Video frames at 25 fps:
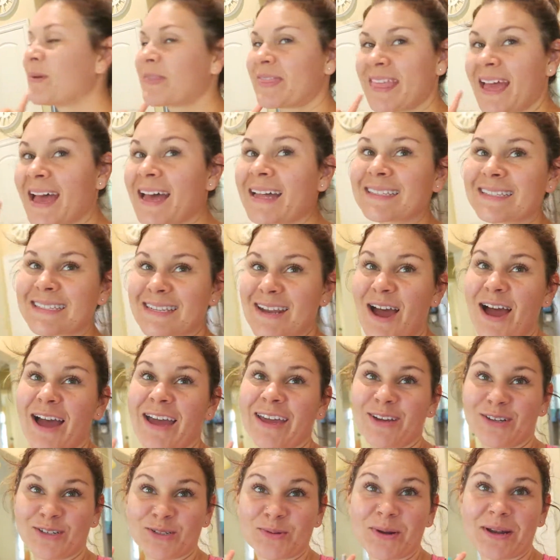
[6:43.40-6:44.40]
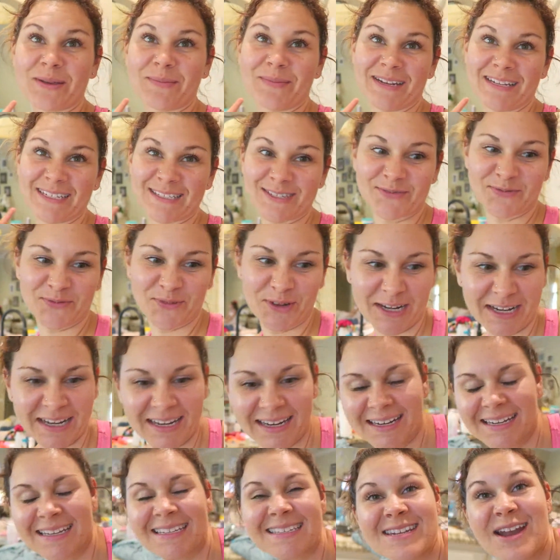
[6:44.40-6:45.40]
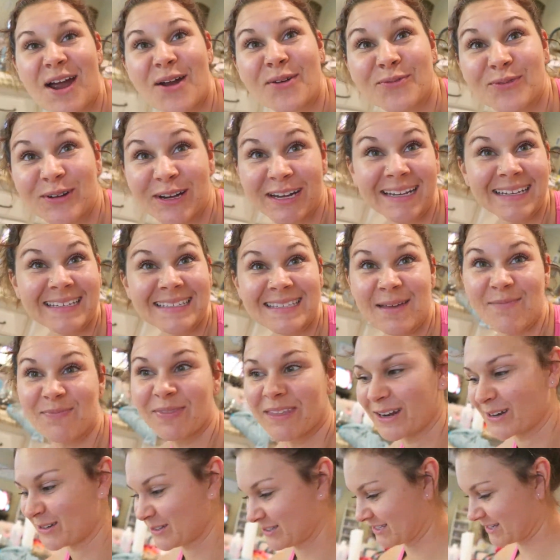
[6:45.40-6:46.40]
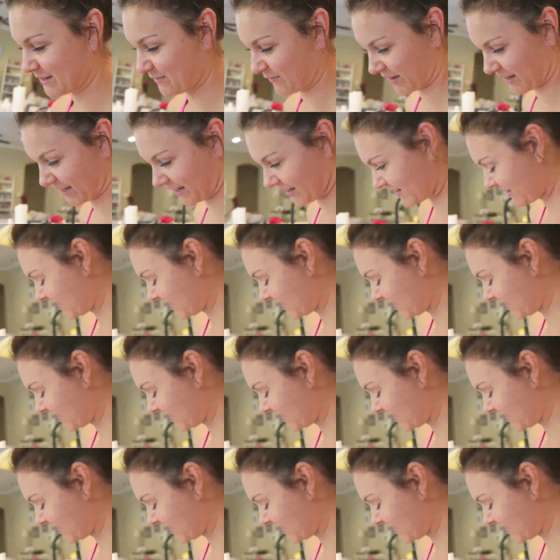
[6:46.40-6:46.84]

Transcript: but that's not your 20 minutes of reading. It's not reading something on TV.